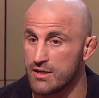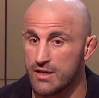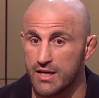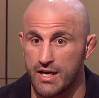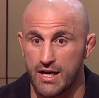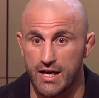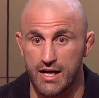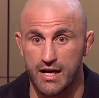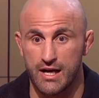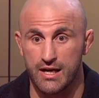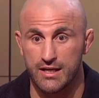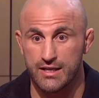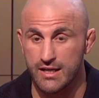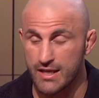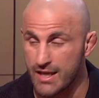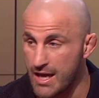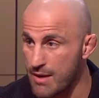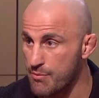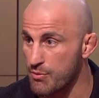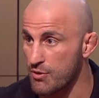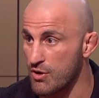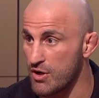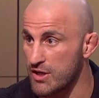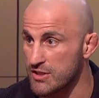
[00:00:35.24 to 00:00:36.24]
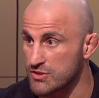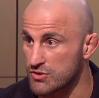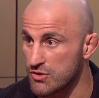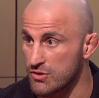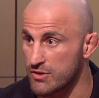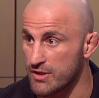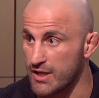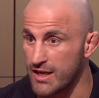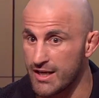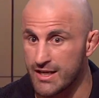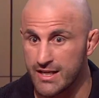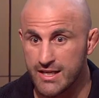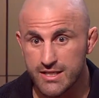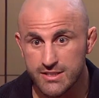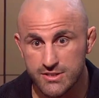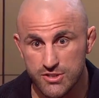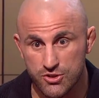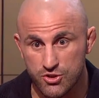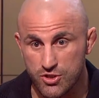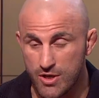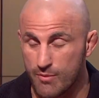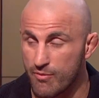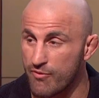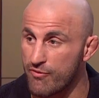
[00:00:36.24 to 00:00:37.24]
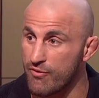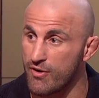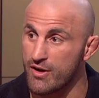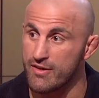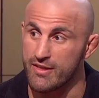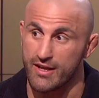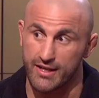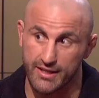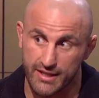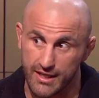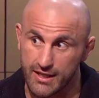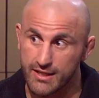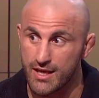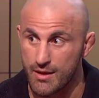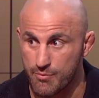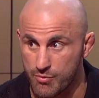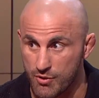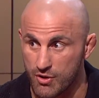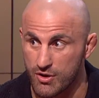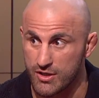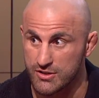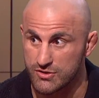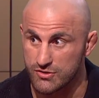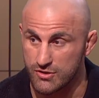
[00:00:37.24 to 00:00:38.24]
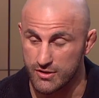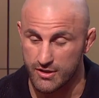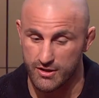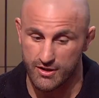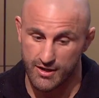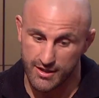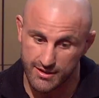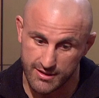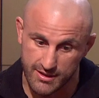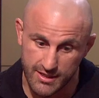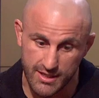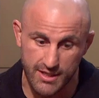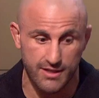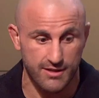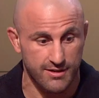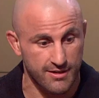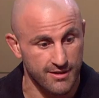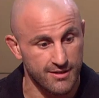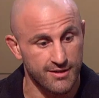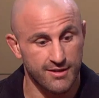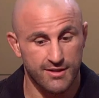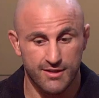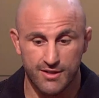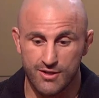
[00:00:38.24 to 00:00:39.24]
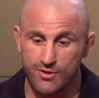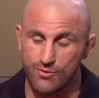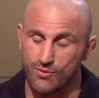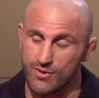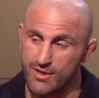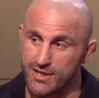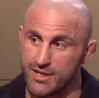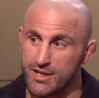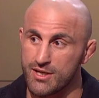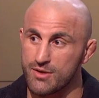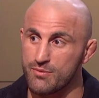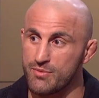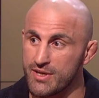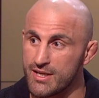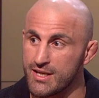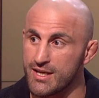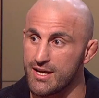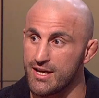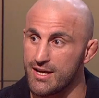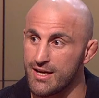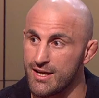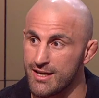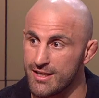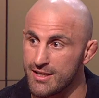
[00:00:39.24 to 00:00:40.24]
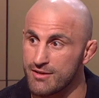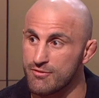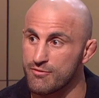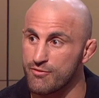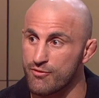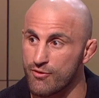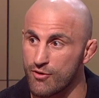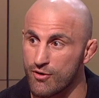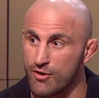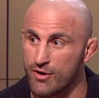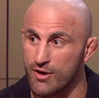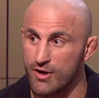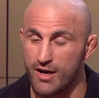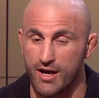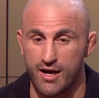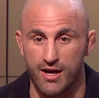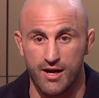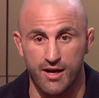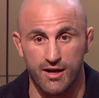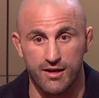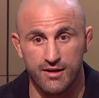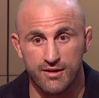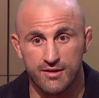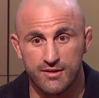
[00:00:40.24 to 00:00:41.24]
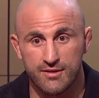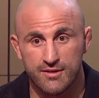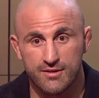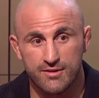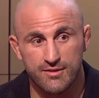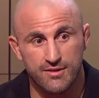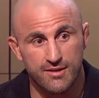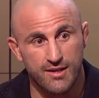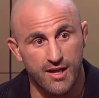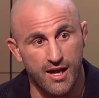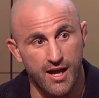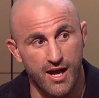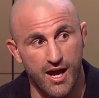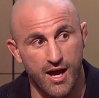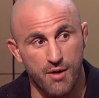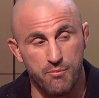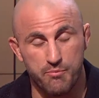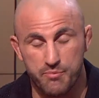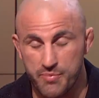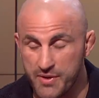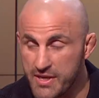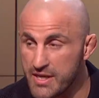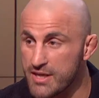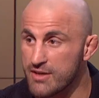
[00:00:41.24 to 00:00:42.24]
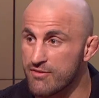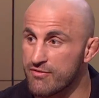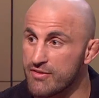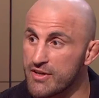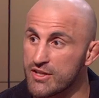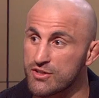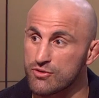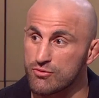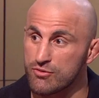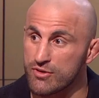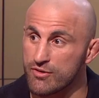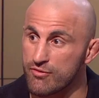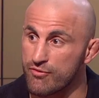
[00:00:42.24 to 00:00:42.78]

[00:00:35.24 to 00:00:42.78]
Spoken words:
can capitalise on, and he is a type of fighter that can capitalise on it. And I think we're going to be in for a big victory